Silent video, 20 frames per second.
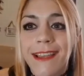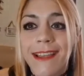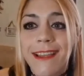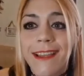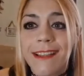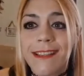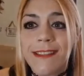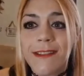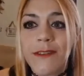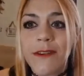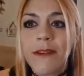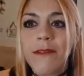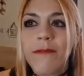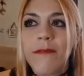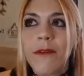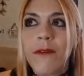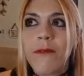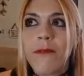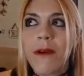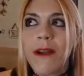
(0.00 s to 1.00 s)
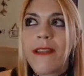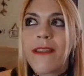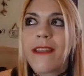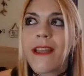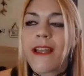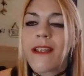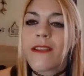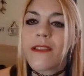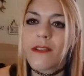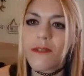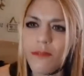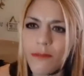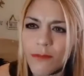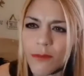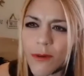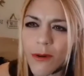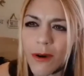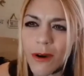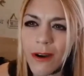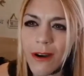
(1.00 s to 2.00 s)
it's going for
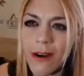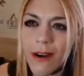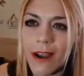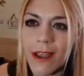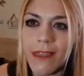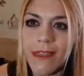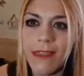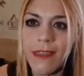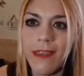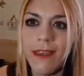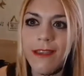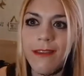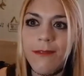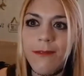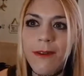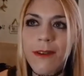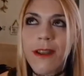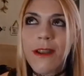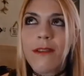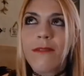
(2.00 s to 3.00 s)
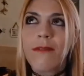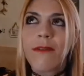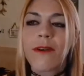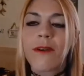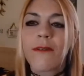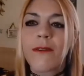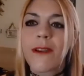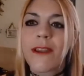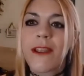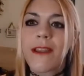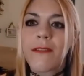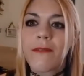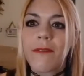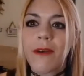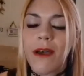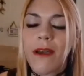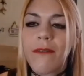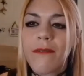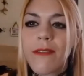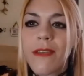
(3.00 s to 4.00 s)
194, I think. 194 to
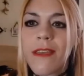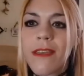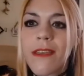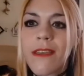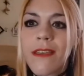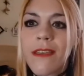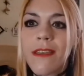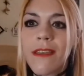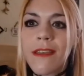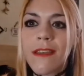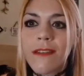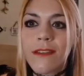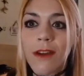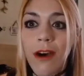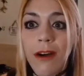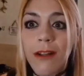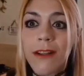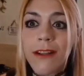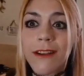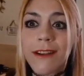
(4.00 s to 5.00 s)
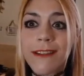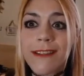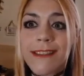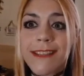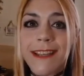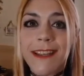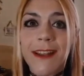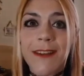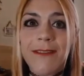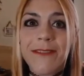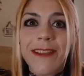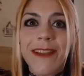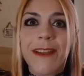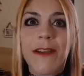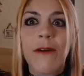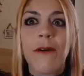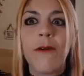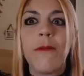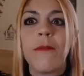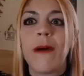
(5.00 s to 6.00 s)
195 dollars and I'm like,
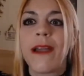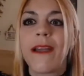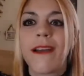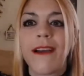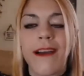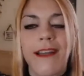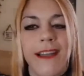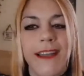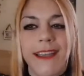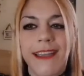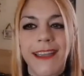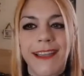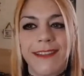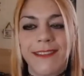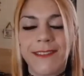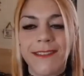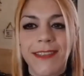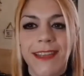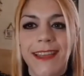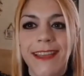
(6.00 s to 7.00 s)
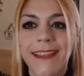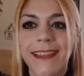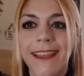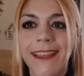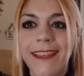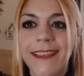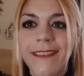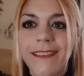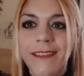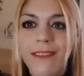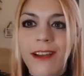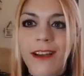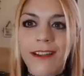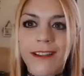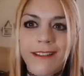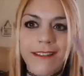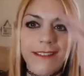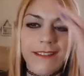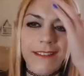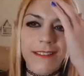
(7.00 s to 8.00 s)
"Oh my god, I can't do that." Like not
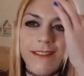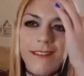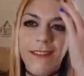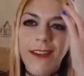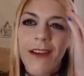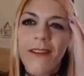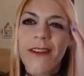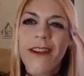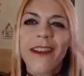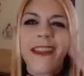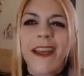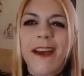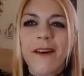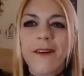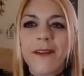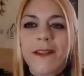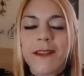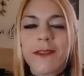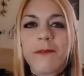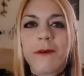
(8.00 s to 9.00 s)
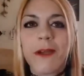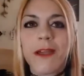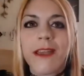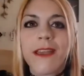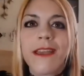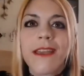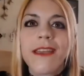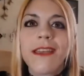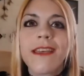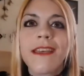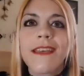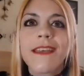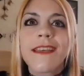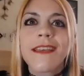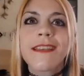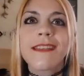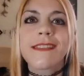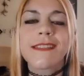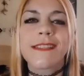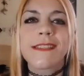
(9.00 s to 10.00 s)
not right now anyway.
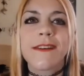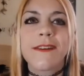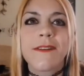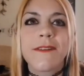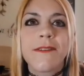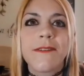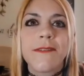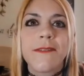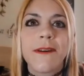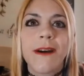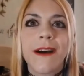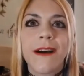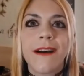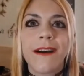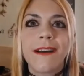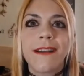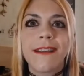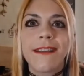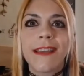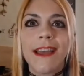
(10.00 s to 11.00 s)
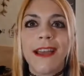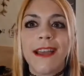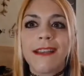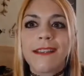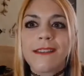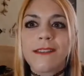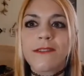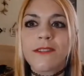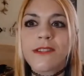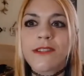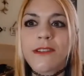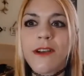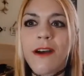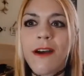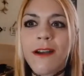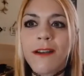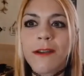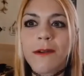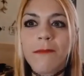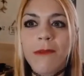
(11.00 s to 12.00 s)
So, uh, yeah, so she's a
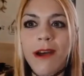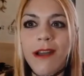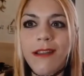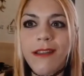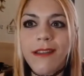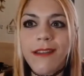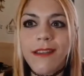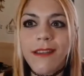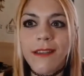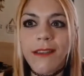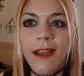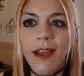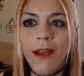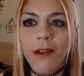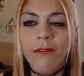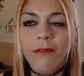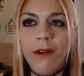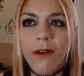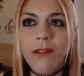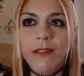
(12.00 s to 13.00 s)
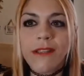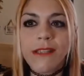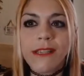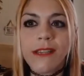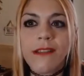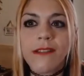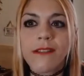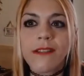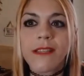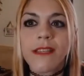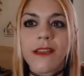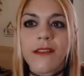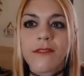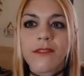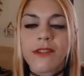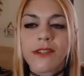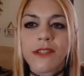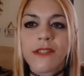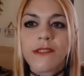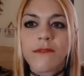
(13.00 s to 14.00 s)
hot commodity. Out of all the Sailor Scouts,
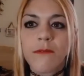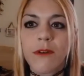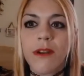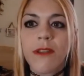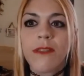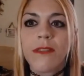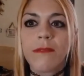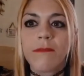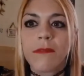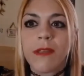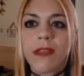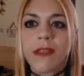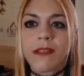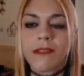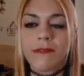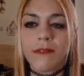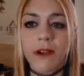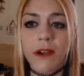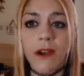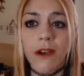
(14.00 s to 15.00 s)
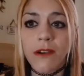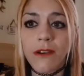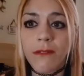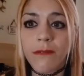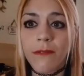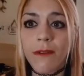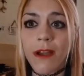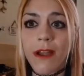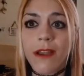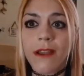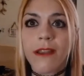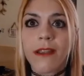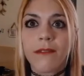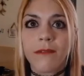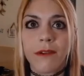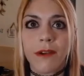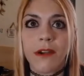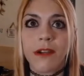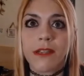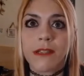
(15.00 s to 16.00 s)
she's one of them that is very hard to find and
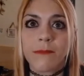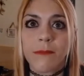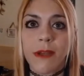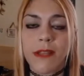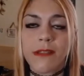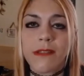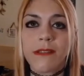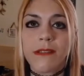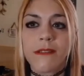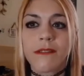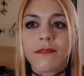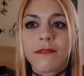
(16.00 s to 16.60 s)
very expensive.